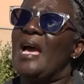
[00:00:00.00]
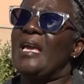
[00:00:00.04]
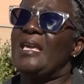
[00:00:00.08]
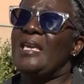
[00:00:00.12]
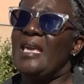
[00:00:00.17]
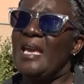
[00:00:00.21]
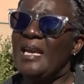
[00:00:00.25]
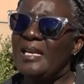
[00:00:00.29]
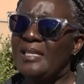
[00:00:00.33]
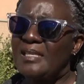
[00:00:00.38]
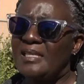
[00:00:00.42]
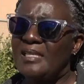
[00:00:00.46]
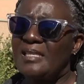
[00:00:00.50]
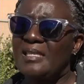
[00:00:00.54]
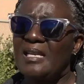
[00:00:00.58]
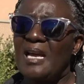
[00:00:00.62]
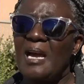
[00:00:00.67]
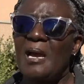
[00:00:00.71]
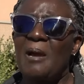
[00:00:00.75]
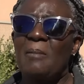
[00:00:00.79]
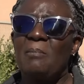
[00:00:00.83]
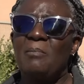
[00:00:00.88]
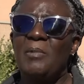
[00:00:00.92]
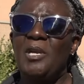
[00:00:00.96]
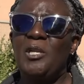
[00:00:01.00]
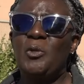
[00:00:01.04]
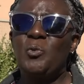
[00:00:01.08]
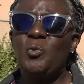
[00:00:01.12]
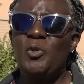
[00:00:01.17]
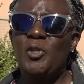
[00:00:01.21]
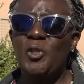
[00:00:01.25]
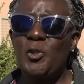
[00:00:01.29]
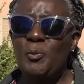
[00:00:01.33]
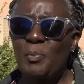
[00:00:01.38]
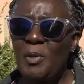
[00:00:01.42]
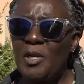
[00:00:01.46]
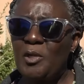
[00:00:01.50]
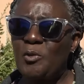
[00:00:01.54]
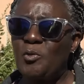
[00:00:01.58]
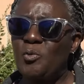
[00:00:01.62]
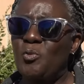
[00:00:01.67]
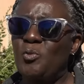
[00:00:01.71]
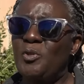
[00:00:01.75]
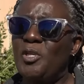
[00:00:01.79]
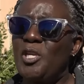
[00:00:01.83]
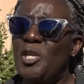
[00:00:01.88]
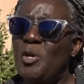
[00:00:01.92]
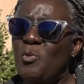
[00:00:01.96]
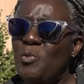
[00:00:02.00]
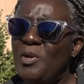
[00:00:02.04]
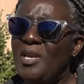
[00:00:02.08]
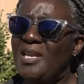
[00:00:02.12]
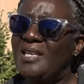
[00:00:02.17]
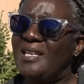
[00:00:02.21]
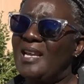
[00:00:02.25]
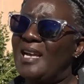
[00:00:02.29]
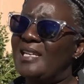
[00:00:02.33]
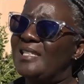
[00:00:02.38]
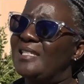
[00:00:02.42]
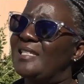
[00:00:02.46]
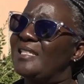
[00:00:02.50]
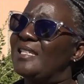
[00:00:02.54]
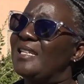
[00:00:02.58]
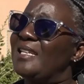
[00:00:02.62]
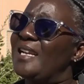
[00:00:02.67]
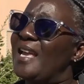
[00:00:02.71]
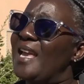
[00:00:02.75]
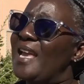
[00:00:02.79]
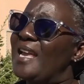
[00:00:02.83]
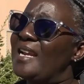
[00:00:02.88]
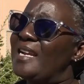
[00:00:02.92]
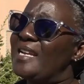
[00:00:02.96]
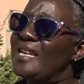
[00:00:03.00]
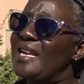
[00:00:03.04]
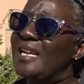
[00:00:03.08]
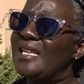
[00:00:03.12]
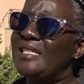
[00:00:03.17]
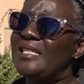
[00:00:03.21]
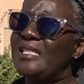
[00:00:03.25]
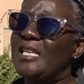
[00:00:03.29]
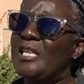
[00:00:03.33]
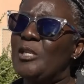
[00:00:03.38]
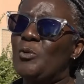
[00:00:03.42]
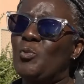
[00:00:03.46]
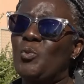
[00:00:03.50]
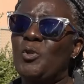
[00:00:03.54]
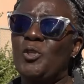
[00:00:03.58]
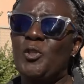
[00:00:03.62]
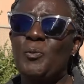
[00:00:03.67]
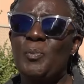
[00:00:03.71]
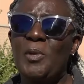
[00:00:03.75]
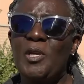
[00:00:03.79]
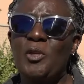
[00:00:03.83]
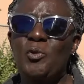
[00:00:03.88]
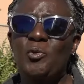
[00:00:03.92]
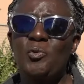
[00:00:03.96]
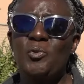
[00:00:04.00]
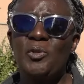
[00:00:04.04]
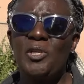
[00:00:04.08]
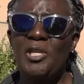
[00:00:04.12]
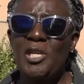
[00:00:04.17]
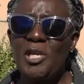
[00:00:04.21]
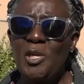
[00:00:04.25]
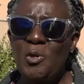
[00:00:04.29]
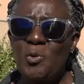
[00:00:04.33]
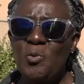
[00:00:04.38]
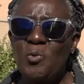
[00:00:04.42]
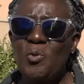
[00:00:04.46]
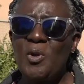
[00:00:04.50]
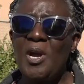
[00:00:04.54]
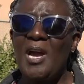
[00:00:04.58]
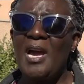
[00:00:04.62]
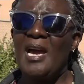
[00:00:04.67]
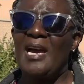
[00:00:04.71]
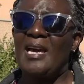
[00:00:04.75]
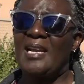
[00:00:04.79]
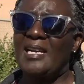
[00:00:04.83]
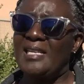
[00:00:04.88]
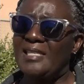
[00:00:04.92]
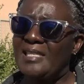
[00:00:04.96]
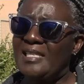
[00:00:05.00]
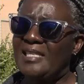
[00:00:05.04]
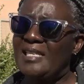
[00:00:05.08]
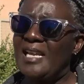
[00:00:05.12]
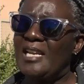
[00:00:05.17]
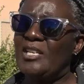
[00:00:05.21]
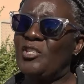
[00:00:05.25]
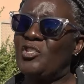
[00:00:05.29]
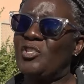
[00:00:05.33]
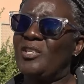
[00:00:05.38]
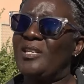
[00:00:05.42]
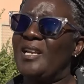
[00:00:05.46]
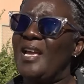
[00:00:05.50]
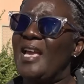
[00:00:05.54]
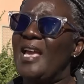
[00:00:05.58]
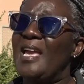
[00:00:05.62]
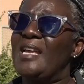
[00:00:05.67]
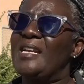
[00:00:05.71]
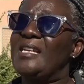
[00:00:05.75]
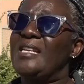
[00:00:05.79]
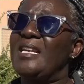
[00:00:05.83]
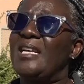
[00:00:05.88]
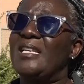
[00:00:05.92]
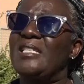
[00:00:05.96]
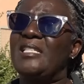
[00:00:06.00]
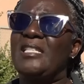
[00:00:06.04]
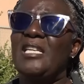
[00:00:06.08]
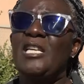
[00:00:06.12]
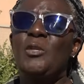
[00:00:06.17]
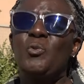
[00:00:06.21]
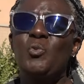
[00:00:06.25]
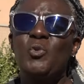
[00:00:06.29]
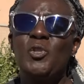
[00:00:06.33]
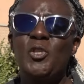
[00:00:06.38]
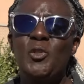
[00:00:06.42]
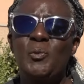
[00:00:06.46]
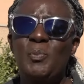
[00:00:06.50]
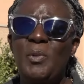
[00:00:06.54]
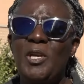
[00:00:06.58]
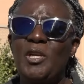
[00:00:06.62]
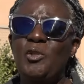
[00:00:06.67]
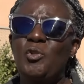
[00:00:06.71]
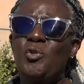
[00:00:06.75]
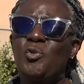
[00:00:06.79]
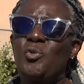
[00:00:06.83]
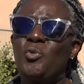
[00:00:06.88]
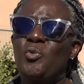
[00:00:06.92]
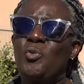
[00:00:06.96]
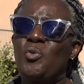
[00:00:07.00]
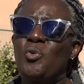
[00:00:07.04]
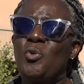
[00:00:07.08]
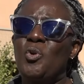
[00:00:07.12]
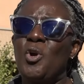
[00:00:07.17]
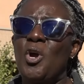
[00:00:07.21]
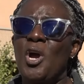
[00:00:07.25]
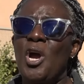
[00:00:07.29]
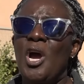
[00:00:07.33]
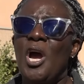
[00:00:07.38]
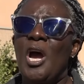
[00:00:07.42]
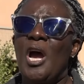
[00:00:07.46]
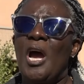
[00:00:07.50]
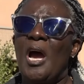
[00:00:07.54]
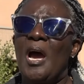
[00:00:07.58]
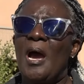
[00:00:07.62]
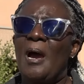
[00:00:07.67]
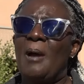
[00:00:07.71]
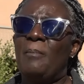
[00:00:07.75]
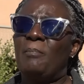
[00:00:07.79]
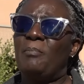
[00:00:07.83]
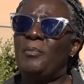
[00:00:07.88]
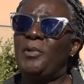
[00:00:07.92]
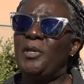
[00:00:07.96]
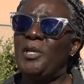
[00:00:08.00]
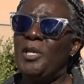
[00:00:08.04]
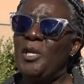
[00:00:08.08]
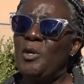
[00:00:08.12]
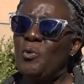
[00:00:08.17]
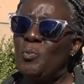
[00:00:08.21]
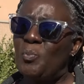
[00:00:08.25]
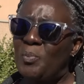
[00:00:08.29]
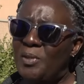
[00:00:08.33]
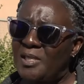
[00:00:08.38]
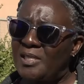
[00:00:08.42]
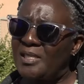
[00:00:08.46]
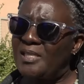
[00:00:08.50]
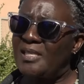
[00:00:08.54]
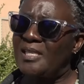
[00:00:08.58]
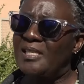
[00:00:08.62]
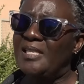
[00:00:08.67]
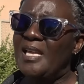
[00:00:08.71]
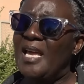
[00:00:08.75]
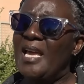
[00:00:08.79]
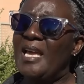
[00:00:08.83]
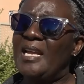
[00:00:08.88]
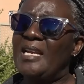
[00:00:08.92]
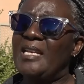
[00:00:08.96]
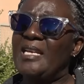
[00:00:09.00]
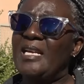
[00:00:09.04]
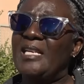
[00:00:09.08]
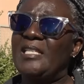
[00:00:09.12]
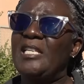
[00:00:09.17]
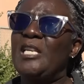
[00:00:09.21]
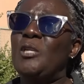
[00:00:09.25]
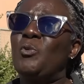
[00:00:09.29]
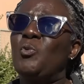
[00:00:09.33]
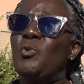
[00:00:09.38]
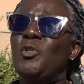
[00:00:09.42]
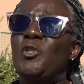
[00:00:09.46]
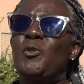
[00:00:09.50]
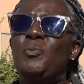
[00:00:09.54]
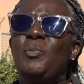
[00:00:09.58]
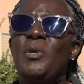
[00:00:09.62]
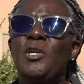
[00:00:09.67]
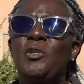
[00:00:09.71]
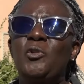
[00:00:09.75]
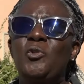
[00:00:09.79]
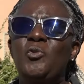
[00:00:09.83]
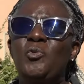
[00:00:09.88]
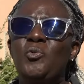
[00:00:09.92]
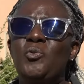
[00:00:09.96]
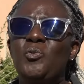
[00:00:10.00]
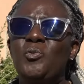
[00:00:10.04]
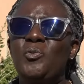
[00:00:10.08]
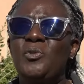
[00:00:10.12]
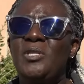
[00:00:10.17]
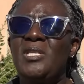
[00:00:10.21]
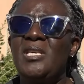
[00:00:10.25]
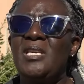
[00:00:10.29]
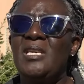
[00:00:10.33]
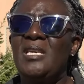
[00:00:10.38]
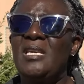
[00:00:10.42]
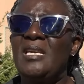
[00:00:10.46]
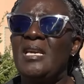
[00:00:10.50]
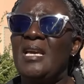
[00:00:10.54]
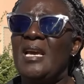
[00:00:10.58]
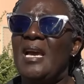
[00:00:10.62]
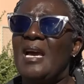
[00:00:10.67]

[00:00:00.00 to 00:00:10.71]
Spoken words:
Yes, it will speak to new industrial areas, it will speak to new residential areas, it will speak to new business areas, it will speak to the